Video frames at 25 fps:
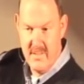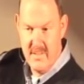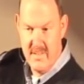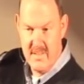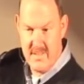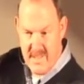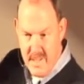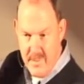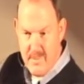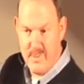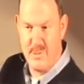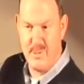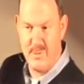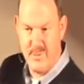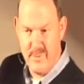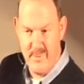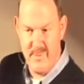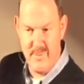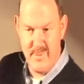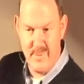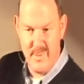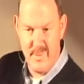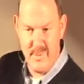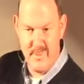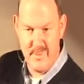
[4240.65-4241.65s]
Is that what you're
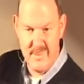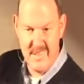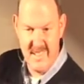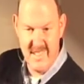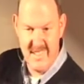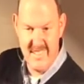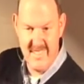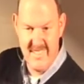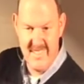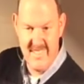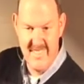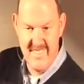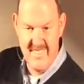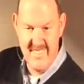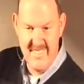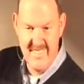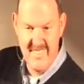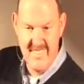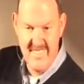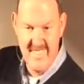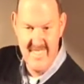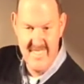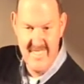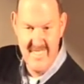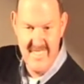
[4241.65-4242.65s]
involved in?
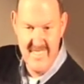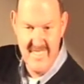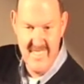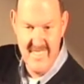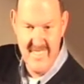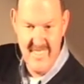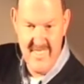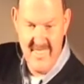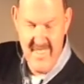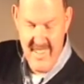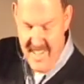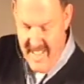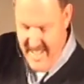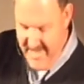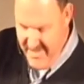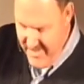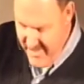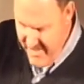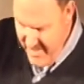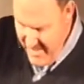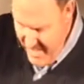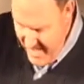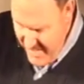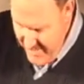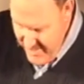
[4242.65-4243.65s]
On life
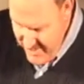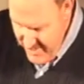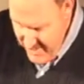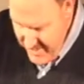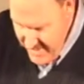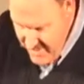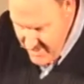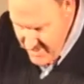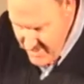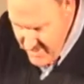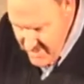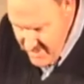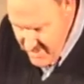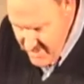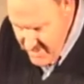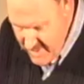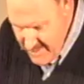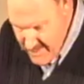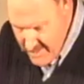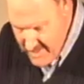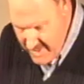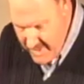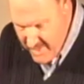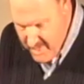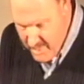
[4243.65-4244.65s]
and life relationships? I